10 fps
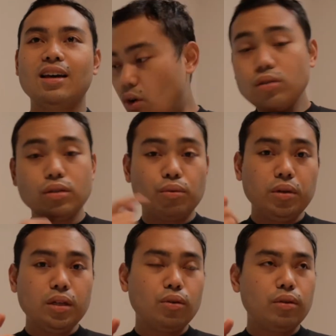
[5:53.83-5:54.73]
Also,
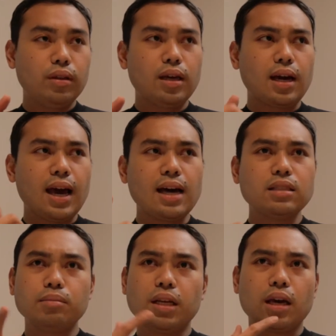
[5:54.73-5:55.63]
really cool thing, I
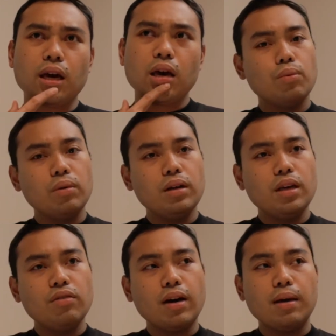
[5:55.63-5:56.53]
asked him like, what
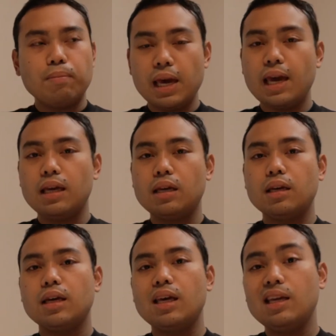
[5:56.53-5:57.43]
if I pay
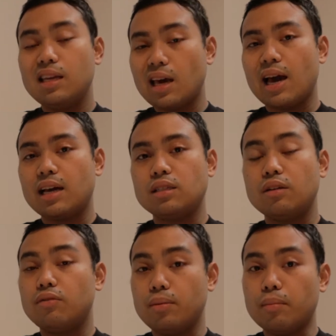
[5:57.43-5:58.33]
in cash
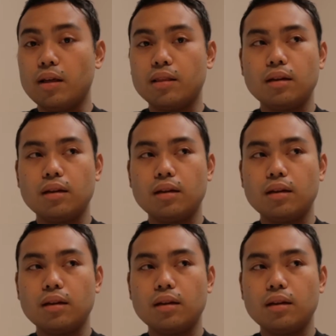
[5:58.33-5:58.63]
every month?